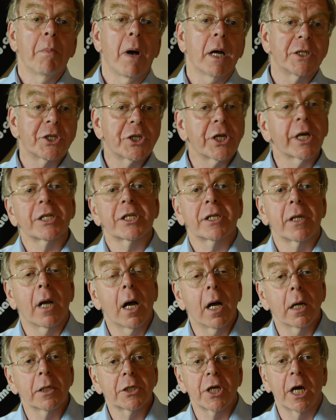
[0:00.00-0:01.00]
my six
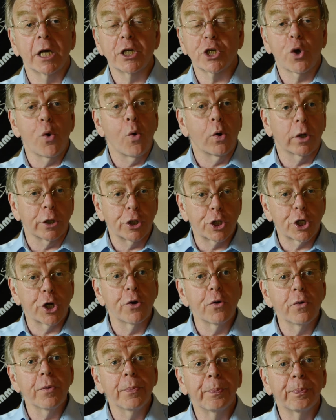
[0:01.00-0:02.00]
darts I scored a
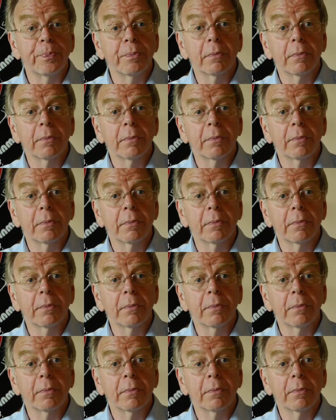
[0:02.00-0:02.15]
two,